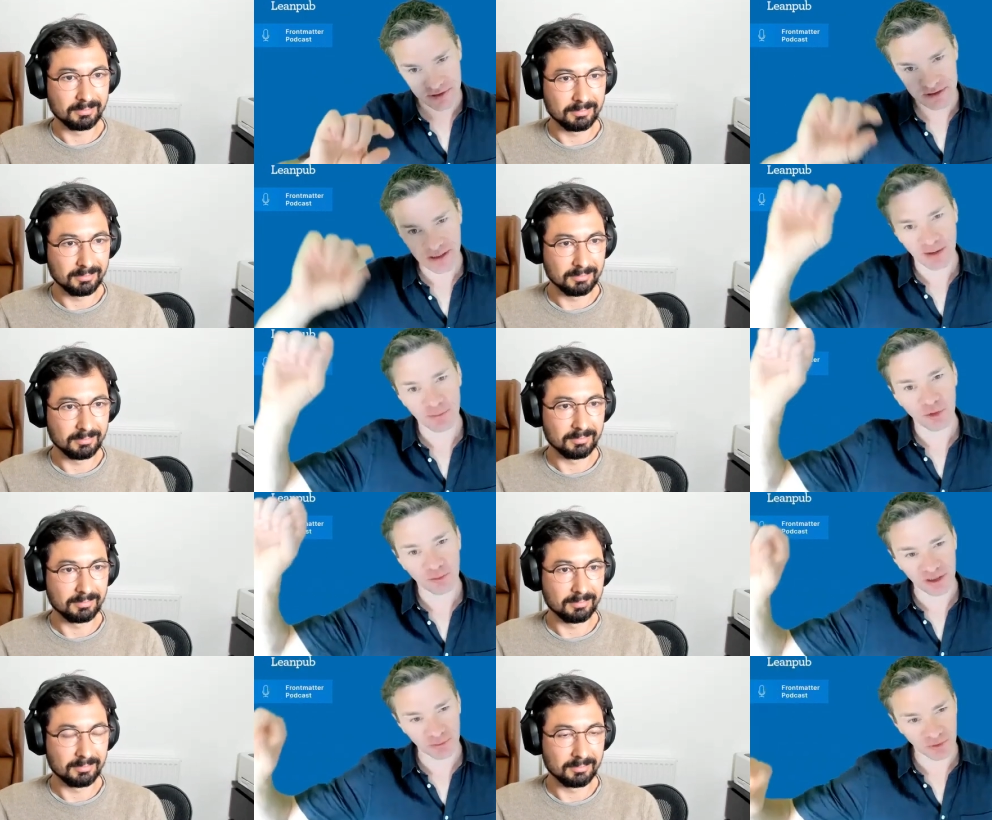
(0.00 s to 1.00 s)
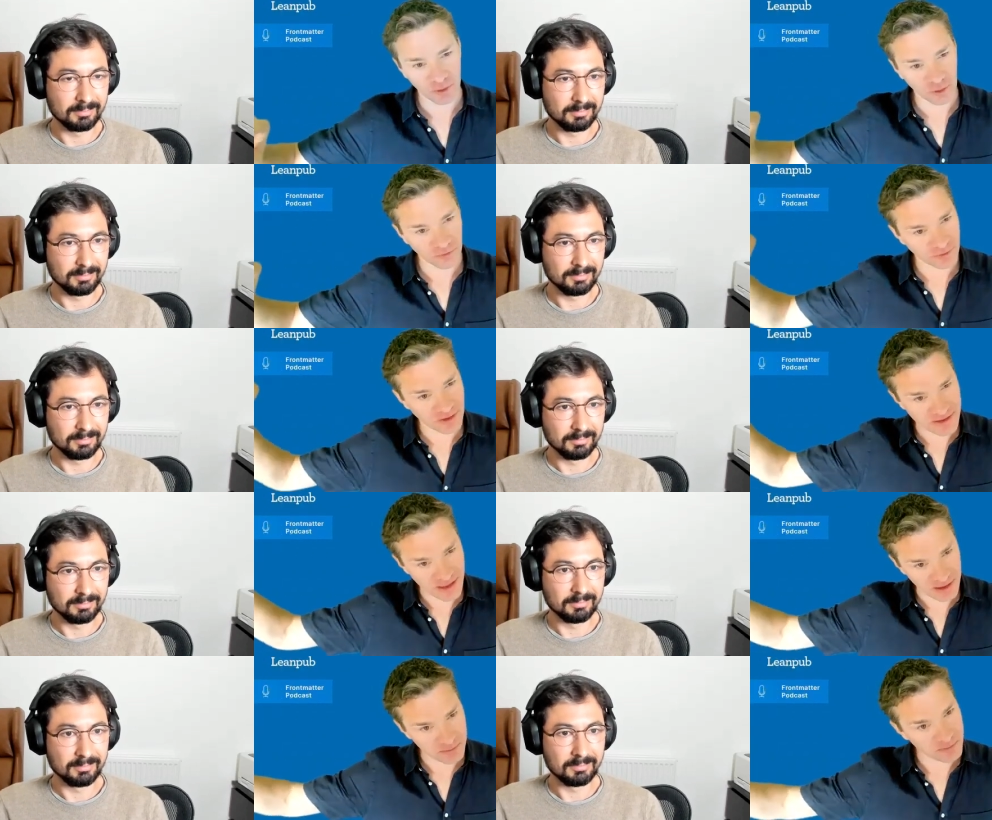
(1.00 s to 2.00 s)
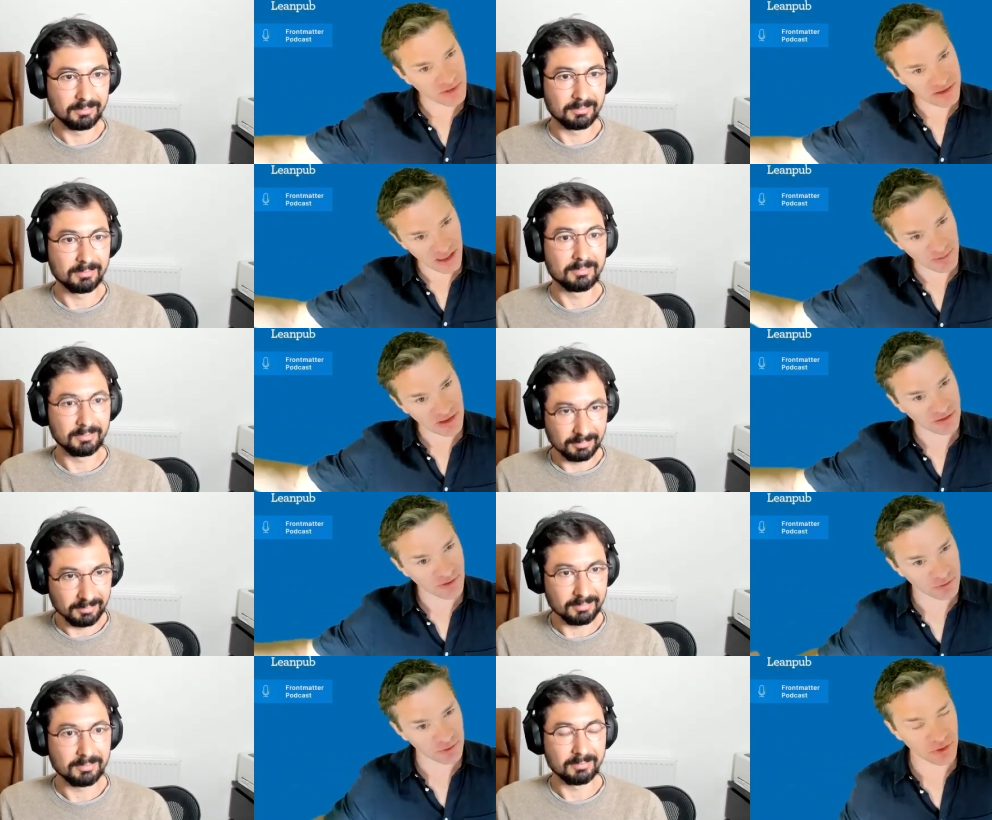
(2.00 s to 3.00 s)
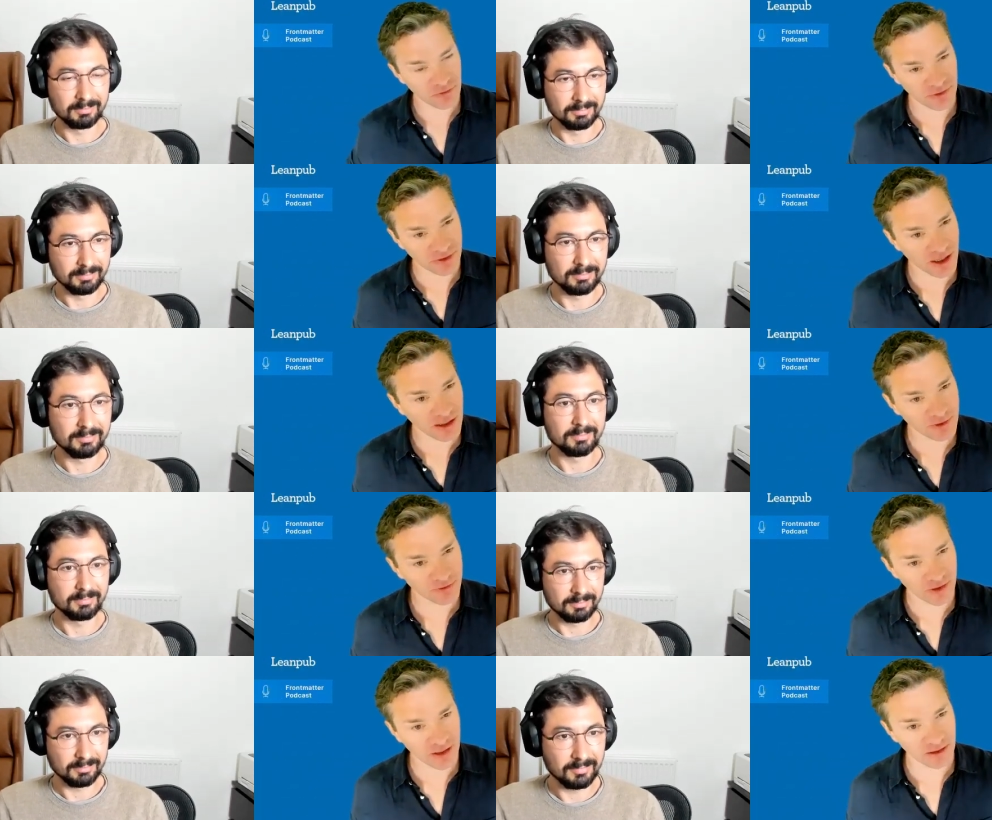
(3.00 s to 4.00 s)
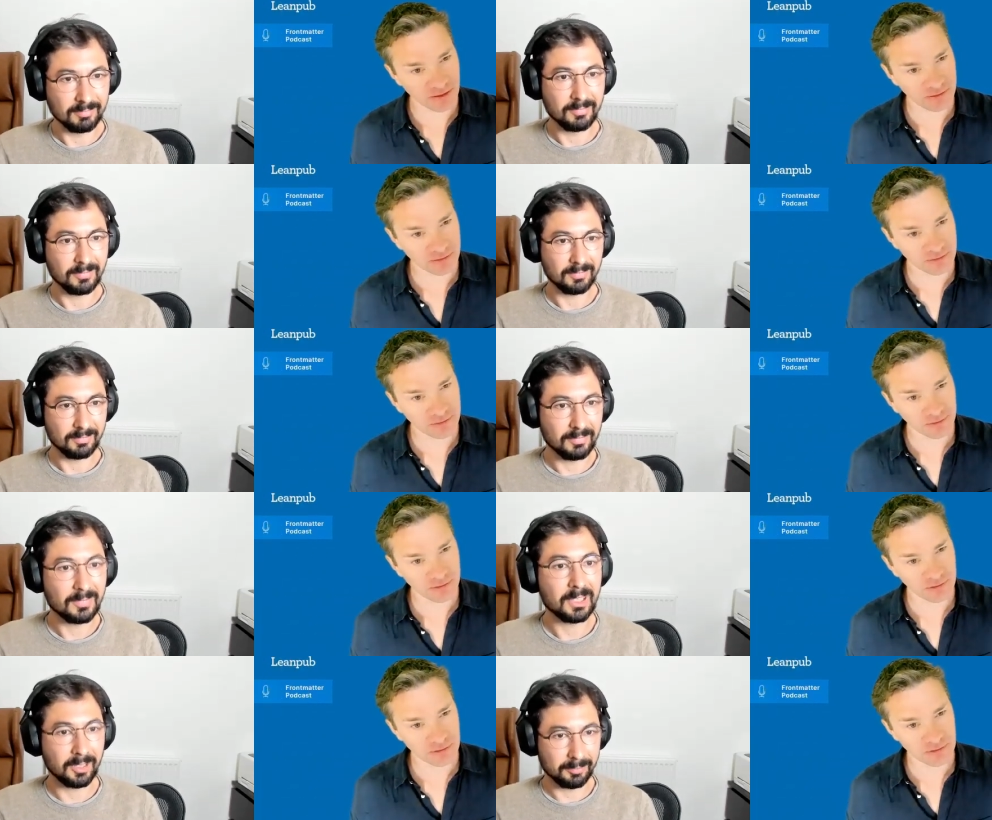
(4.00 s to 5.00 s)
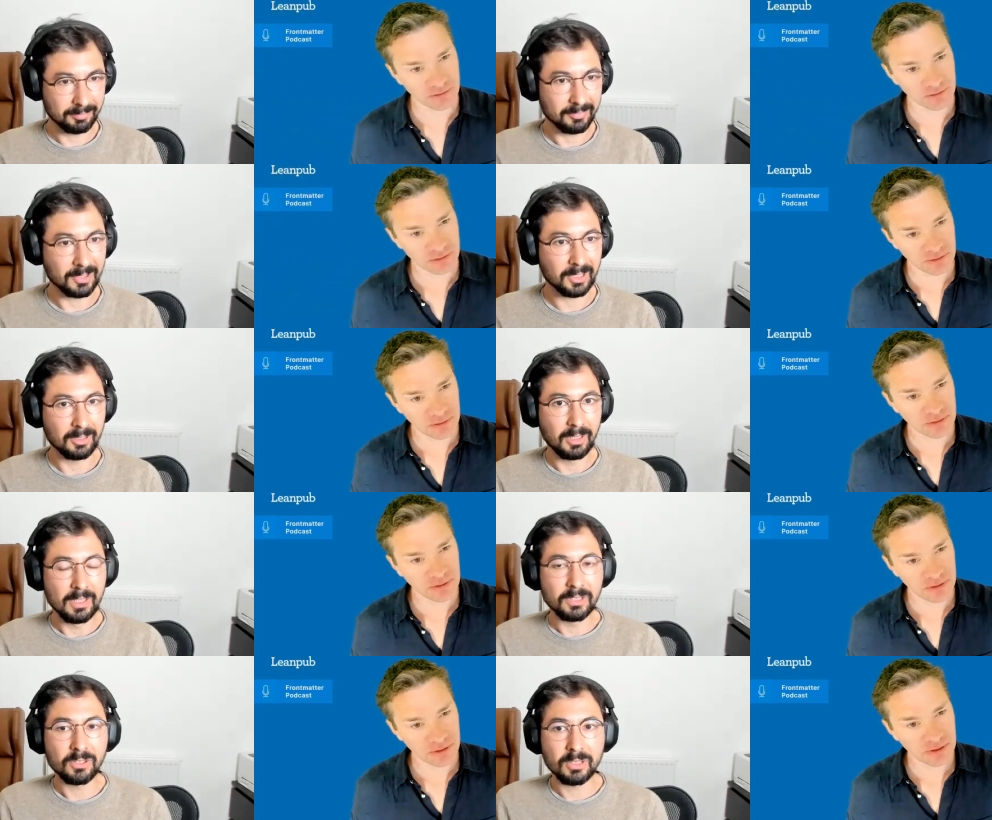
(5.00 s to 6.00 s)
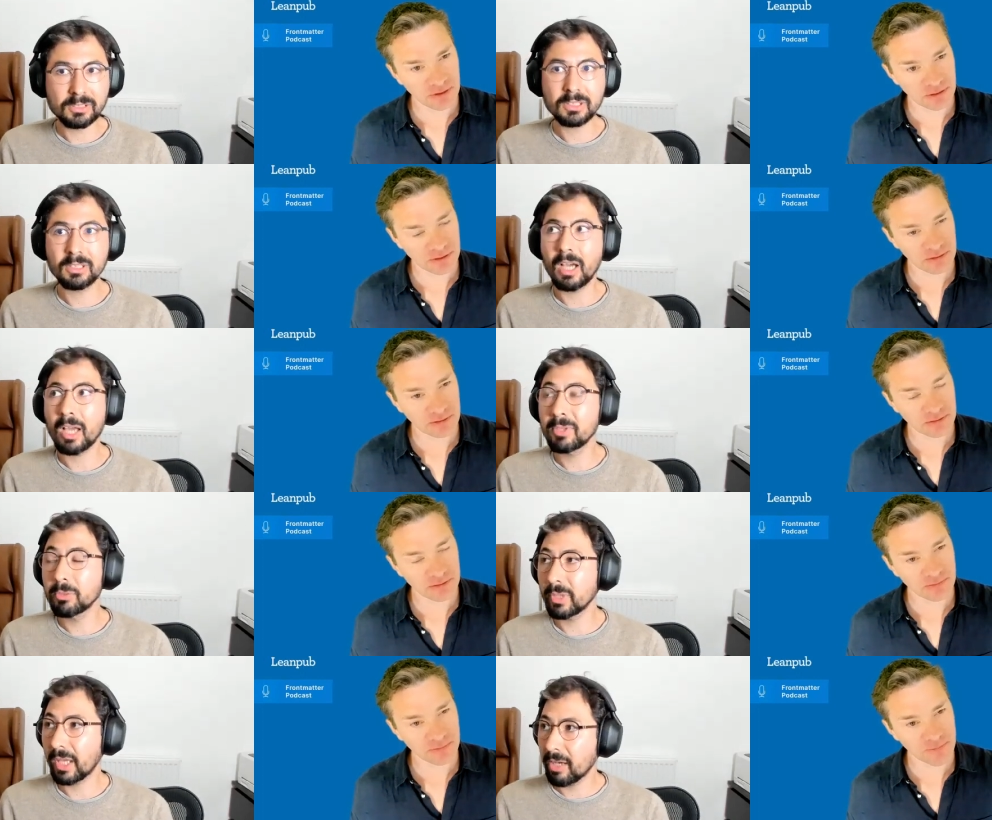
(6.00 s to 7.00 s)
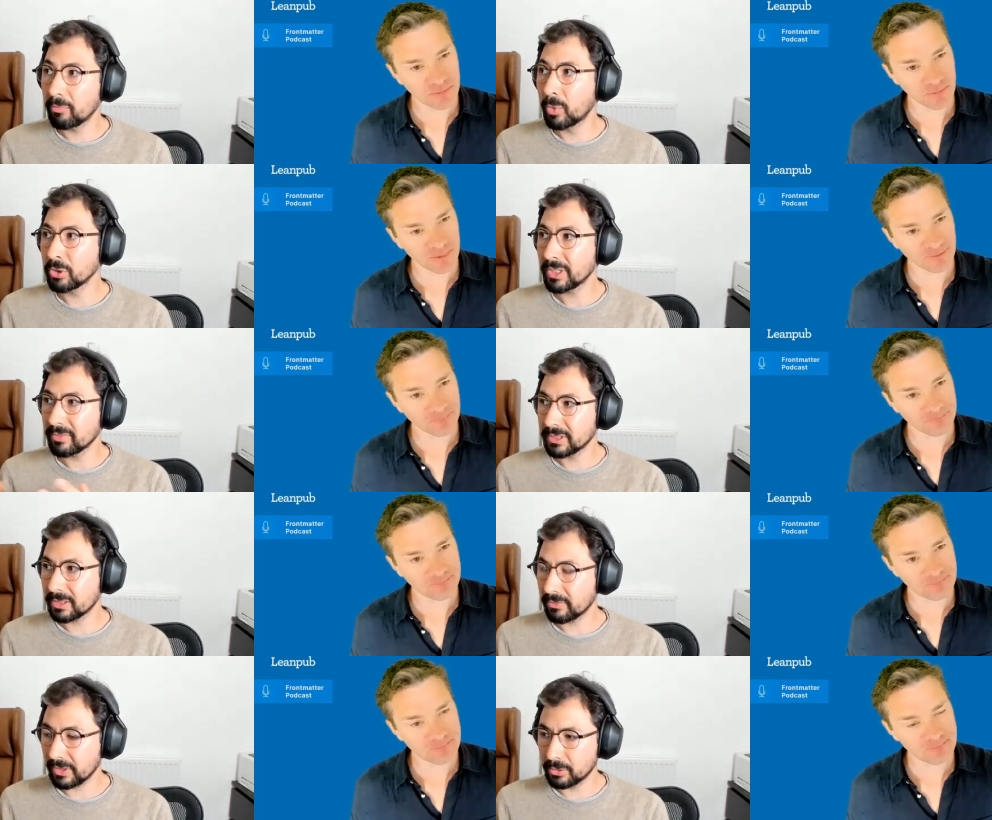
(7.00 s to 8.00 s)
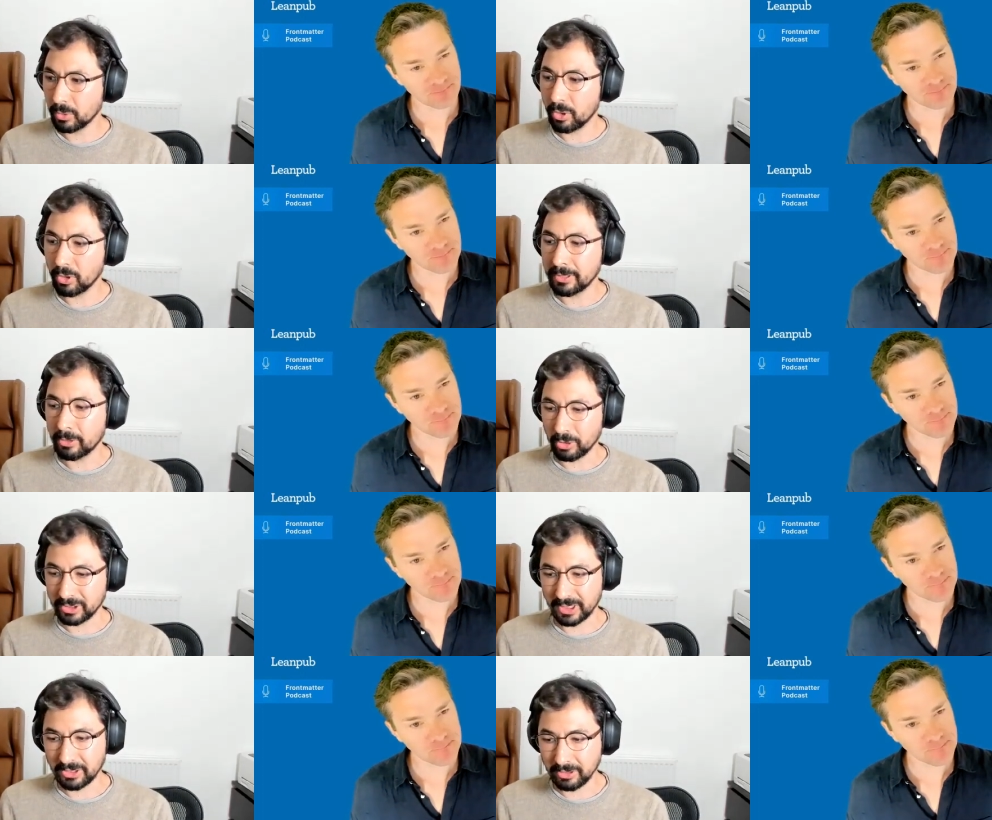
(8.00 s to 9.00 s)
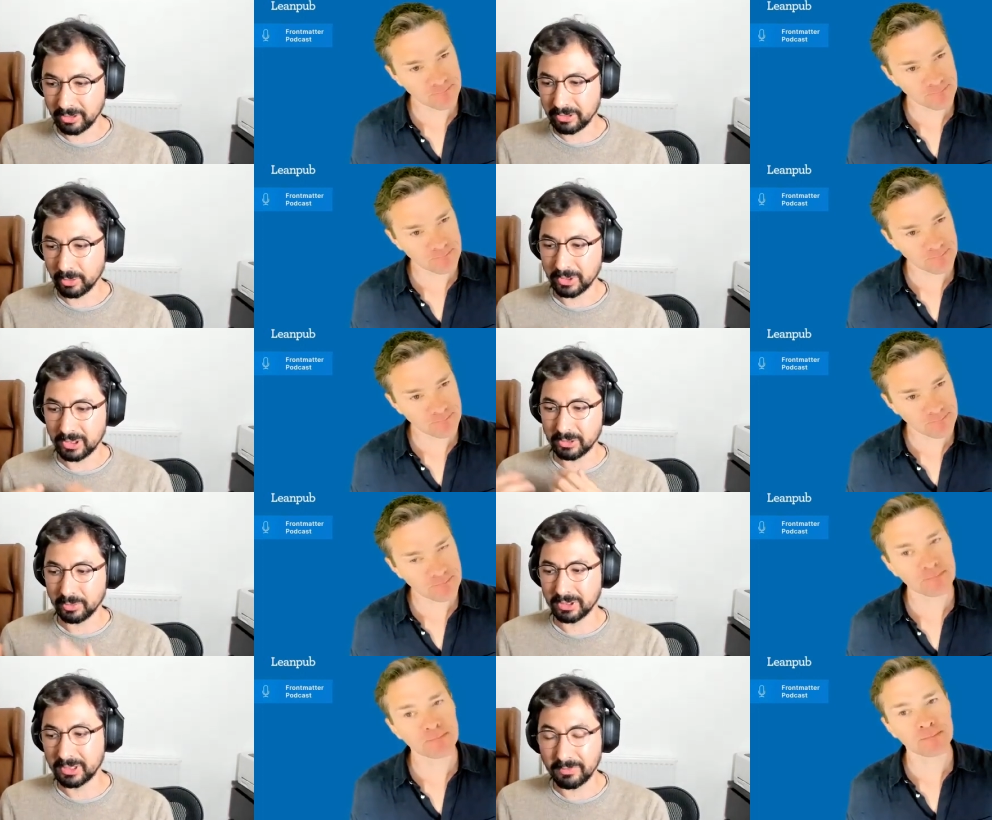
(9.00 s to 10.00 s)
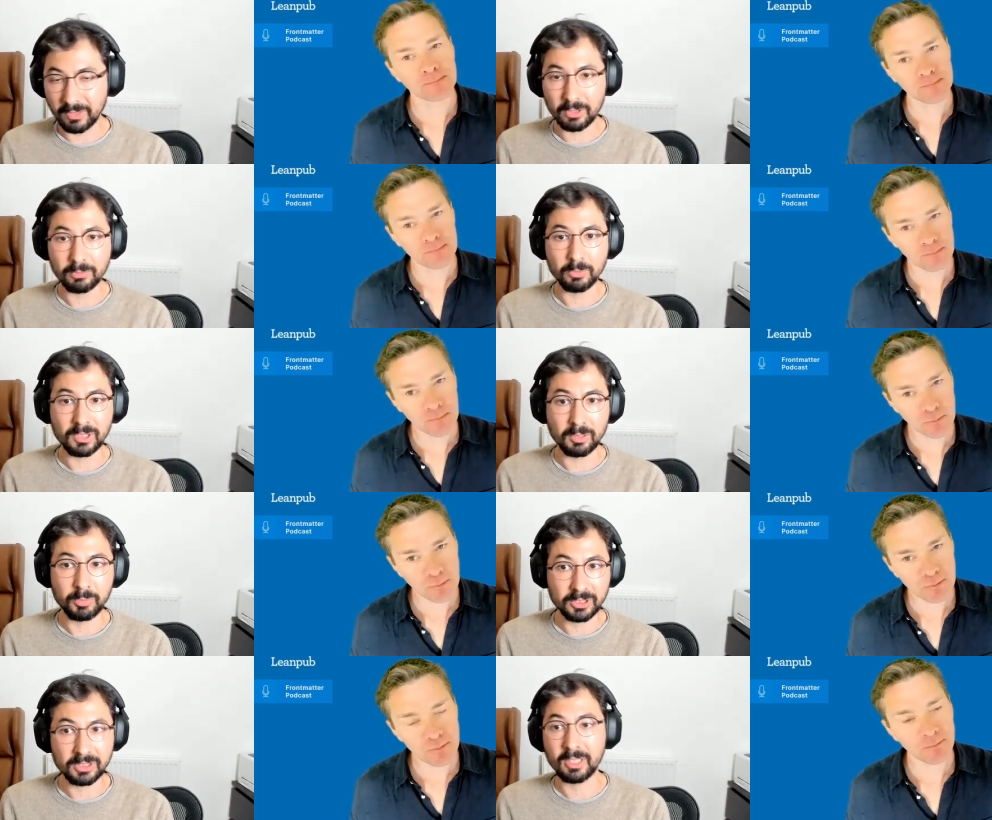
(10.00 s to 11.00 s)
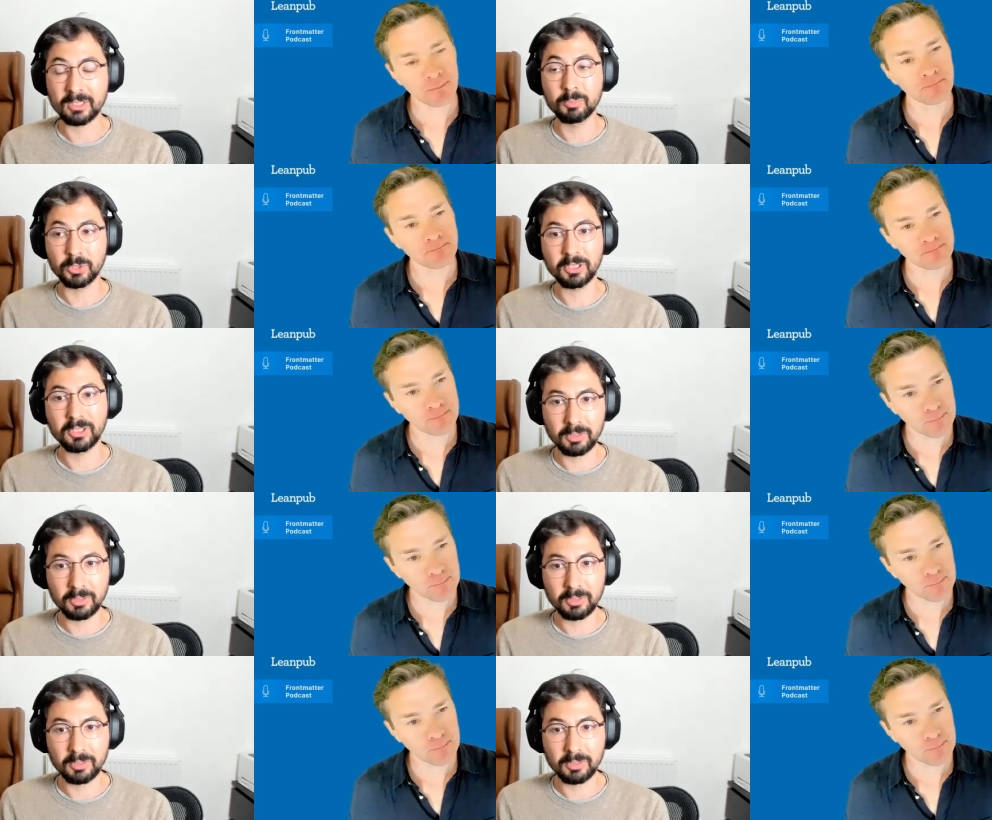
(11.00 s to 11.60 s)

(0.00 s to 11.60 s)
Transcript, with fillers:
Speaker 1: sample people over the same individuals over time if you can. Yeah.
Speaker 2: So we have most of the surveys, we call them cross-sectional. So we just do a survey with a person at a particular